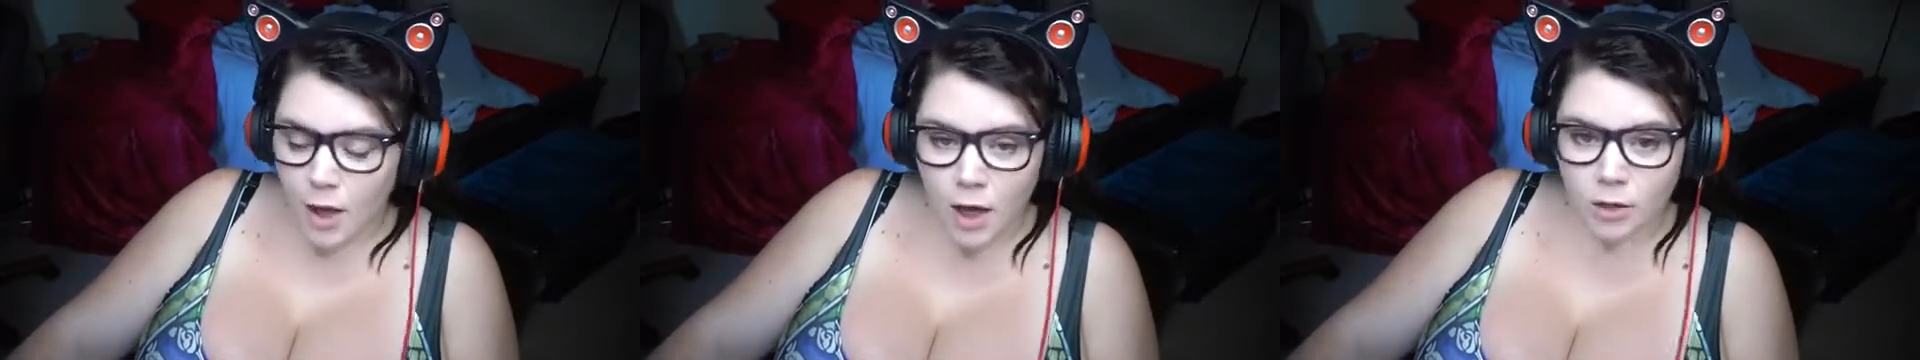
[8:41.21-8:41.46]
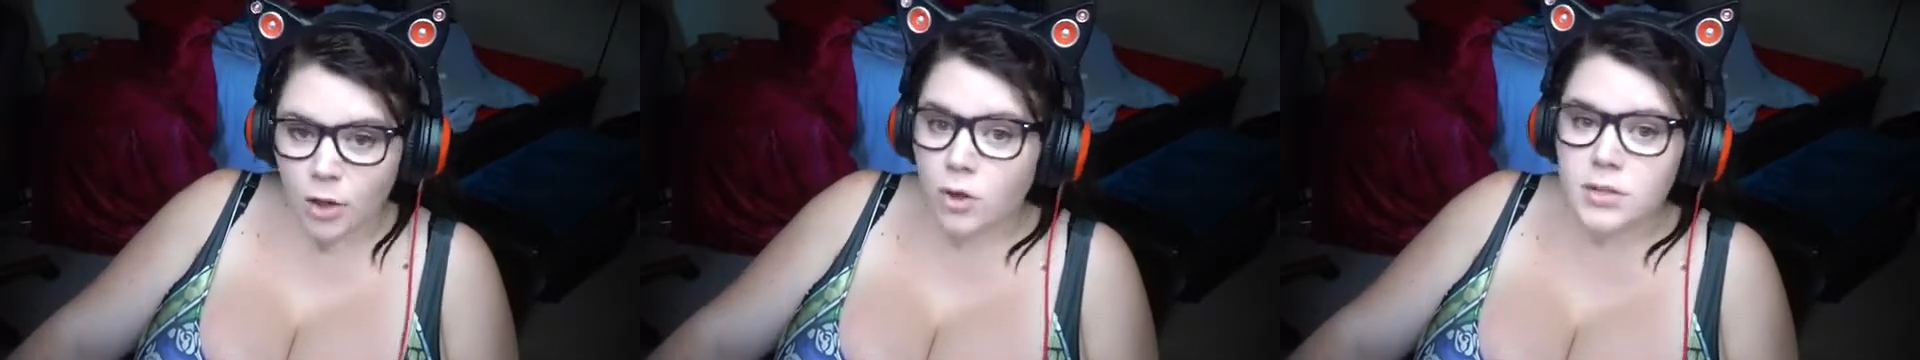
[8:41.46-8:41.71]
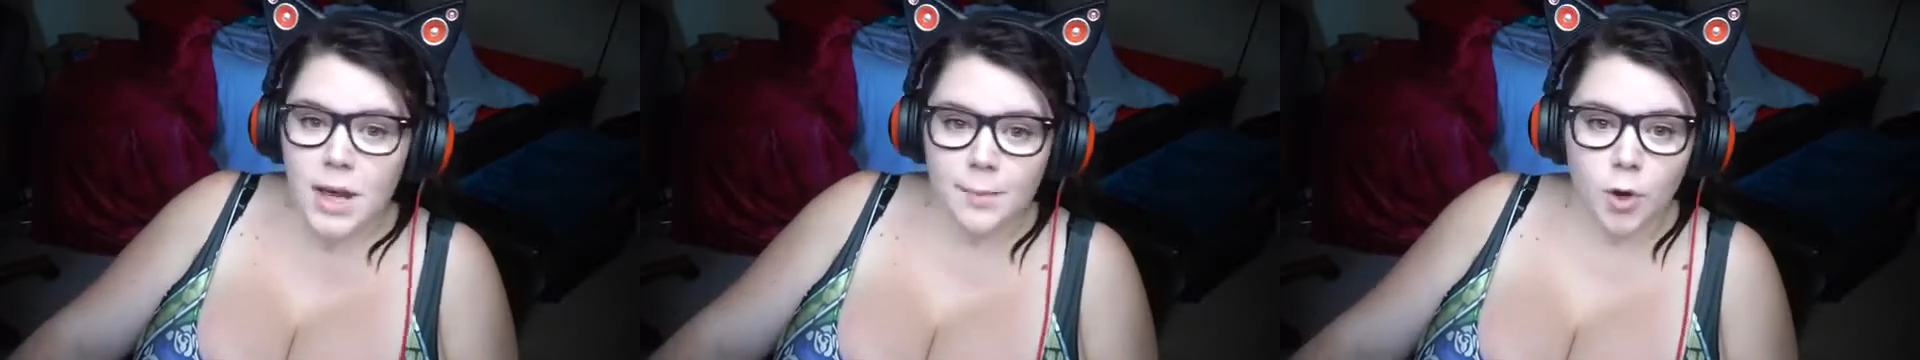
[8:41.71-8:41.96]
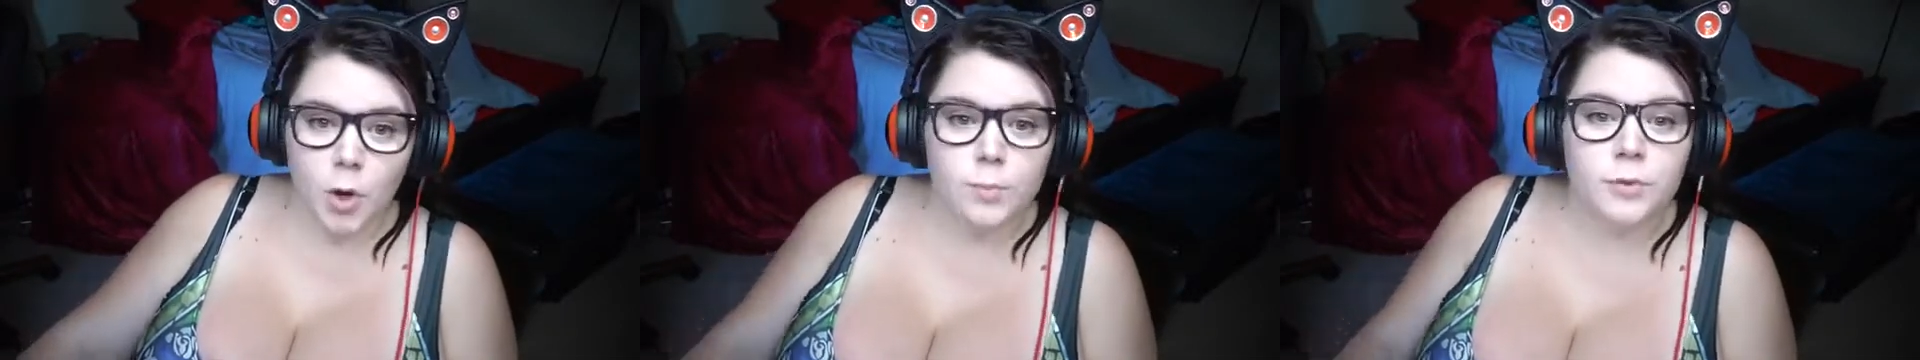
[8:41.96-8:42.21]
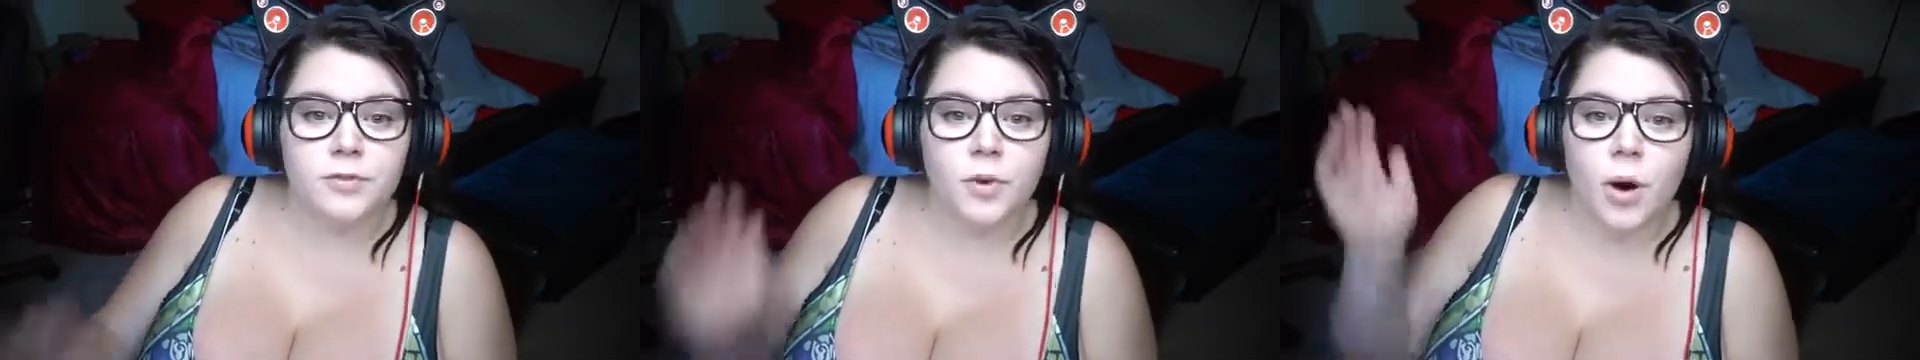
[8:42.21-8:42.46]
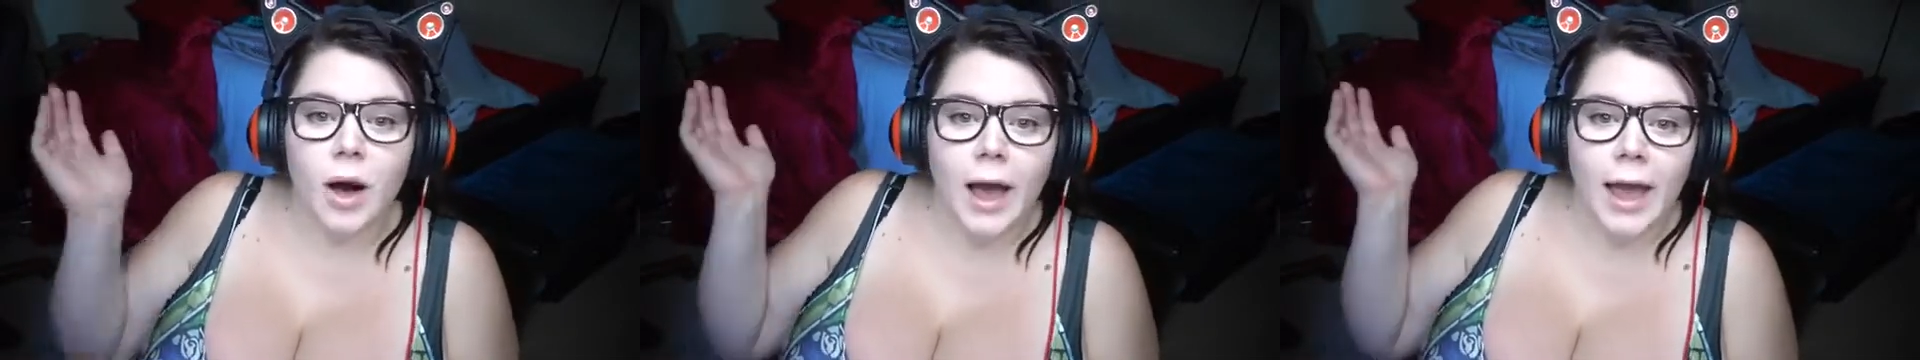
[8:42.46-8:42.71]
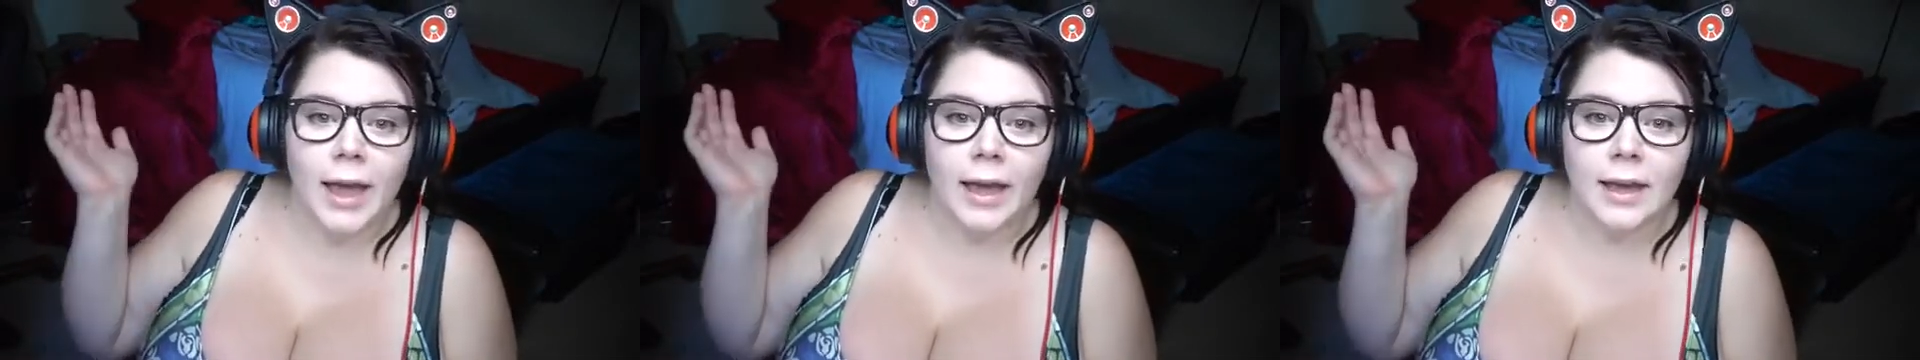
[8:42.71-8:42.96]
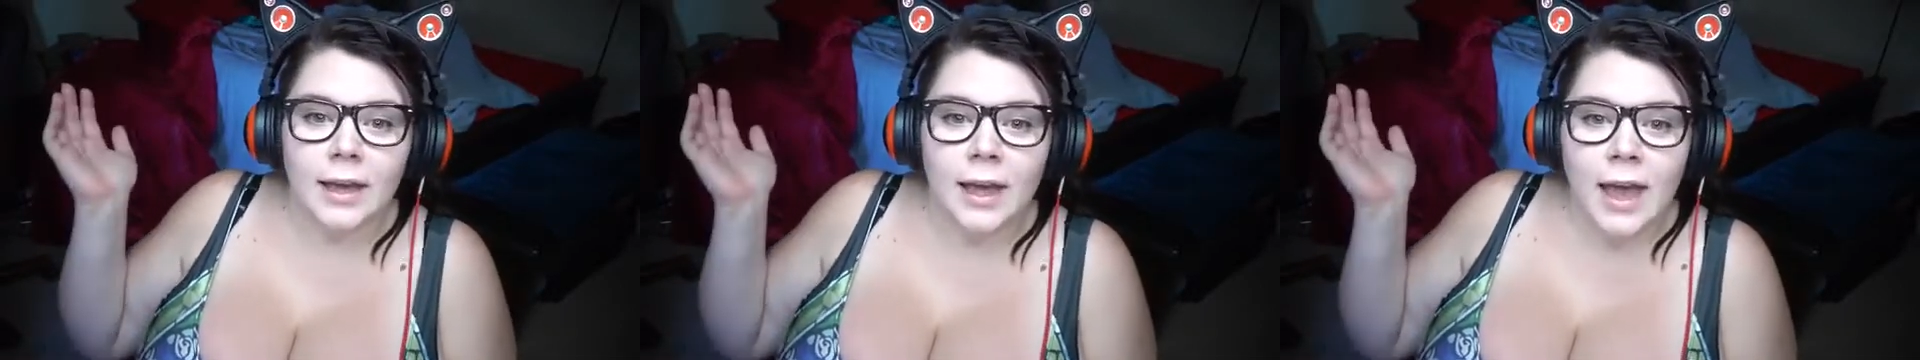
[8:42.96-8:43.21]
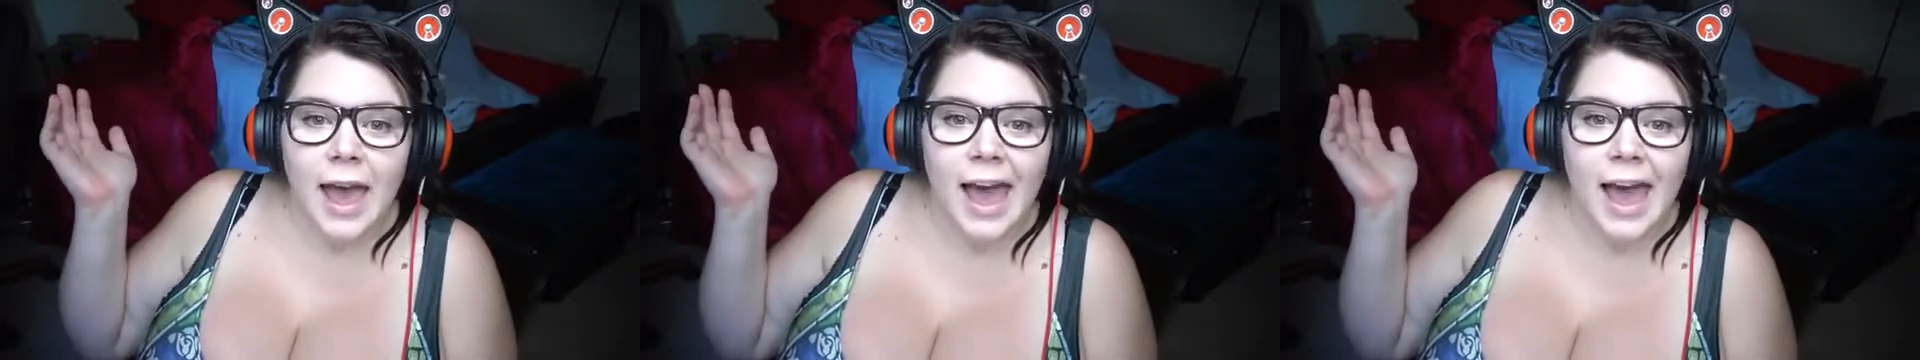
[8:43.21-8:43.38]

a long time ago before I